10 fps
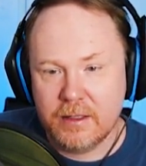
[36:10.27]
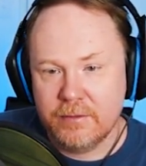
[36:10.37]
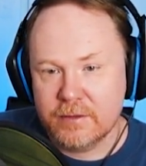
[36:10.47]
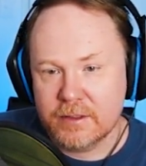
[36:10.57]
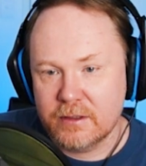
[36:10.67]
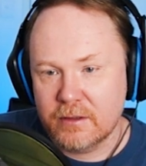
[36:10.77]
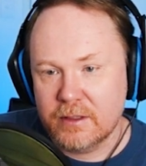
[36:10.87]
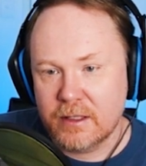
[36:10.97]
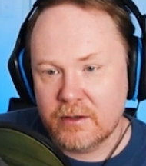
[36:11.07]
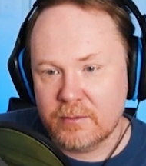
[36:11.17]
even to go
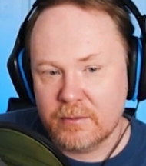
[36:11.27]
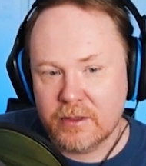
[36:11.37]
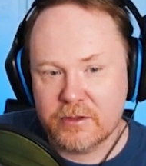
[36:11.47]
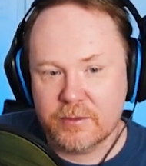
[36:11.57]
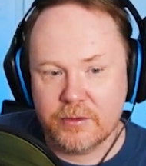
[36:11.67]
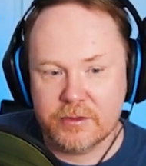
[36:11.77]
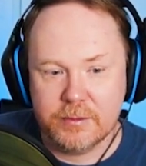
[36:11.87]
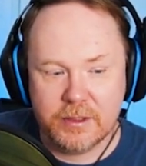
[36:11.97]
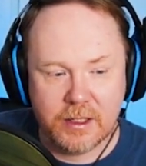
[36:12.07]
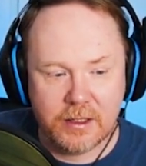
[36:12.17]
down as much as it
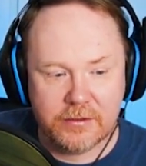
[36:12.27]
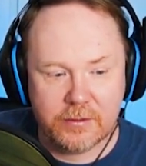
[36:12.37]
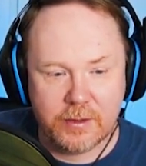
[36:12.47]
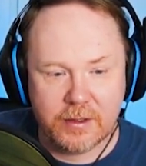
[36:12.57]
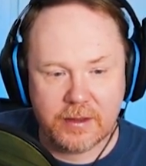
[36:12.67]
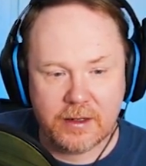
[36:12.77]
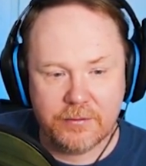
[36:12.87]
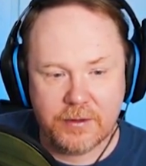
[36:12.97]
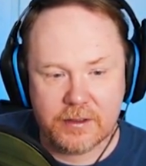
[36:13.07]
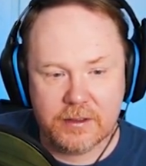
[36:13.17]
possibly can, so we get that
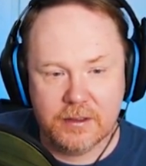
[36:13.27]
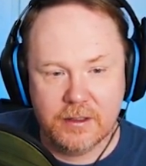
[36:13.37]
effect.